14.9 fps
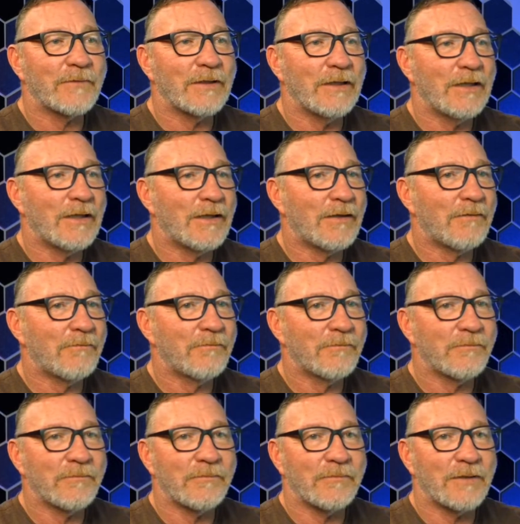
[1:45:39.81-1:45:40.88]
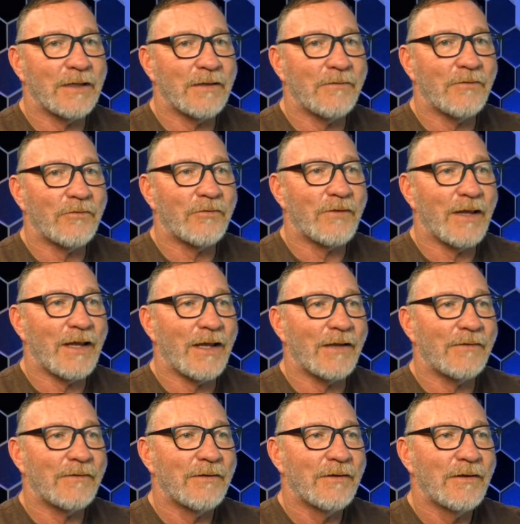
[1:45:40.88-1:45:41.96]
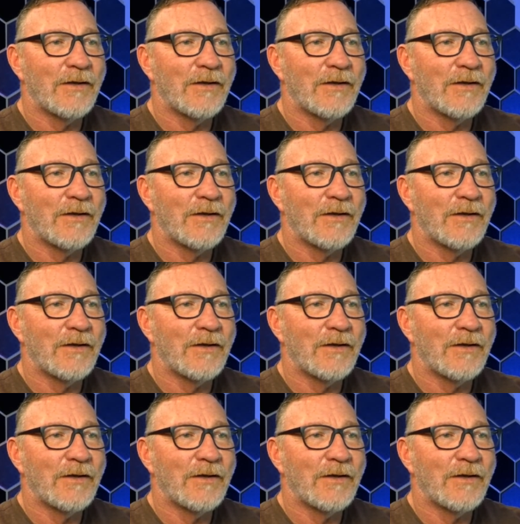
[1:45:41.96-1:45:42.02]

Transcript: Yeah, there's that.